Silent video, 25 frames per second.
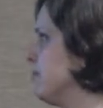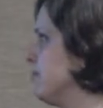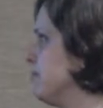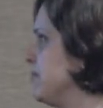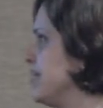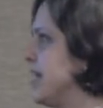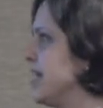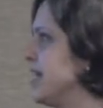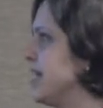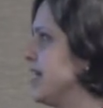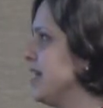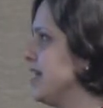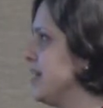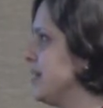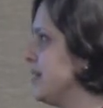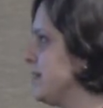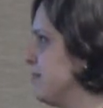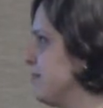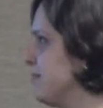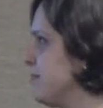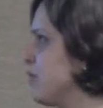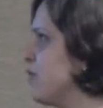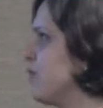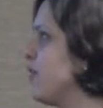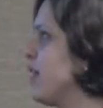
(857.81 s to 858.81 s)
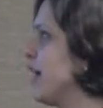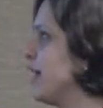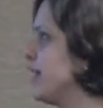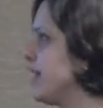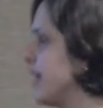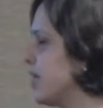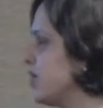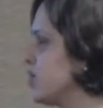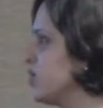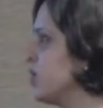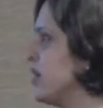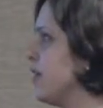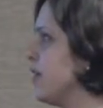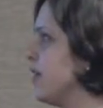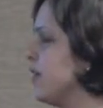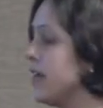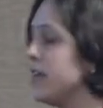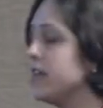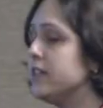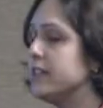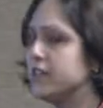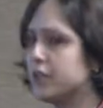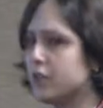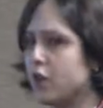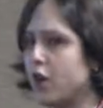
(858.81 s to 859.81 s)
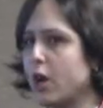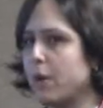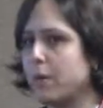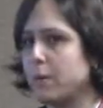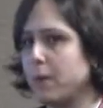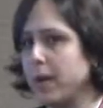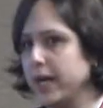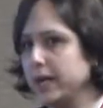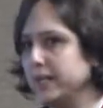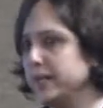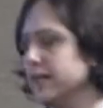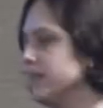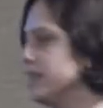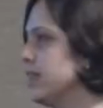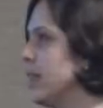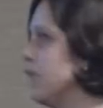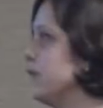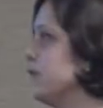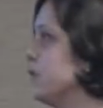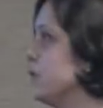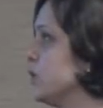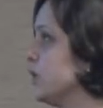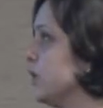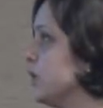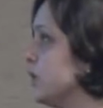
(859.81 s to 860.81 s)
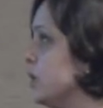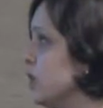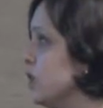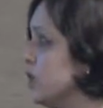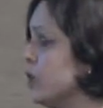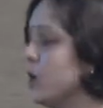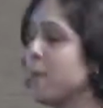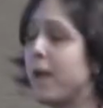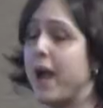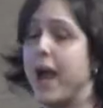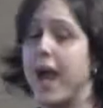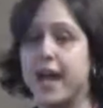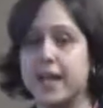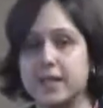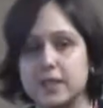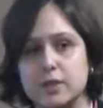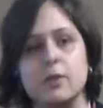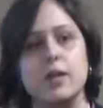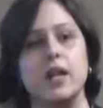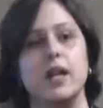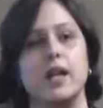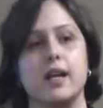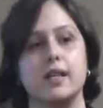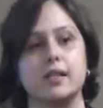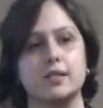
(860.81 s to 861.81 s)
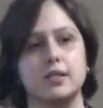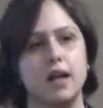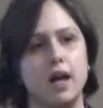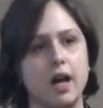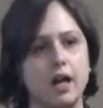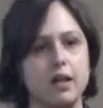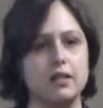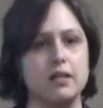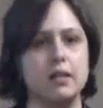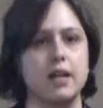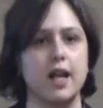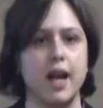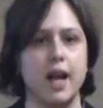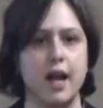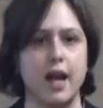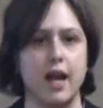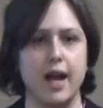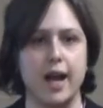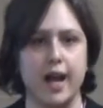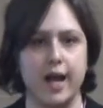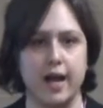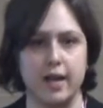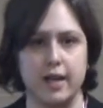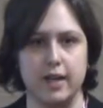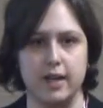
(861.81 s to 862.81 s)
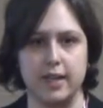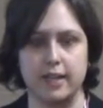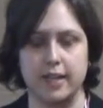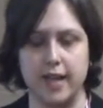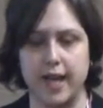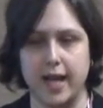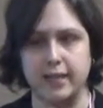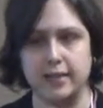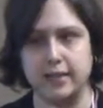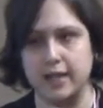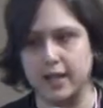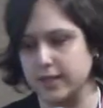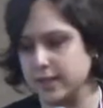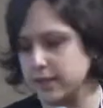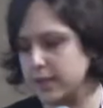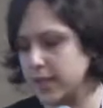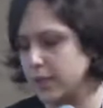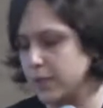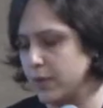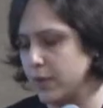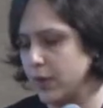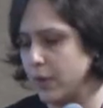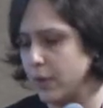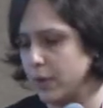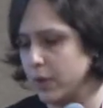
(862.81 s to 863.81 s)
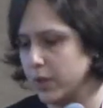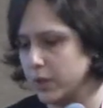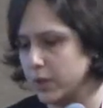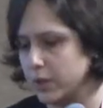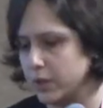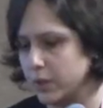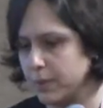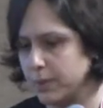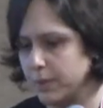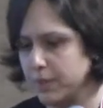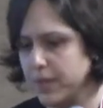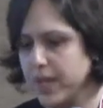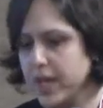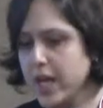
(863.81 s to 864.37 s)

they provide actually a very strong binding site for sodium as well as the other cations that we're going through.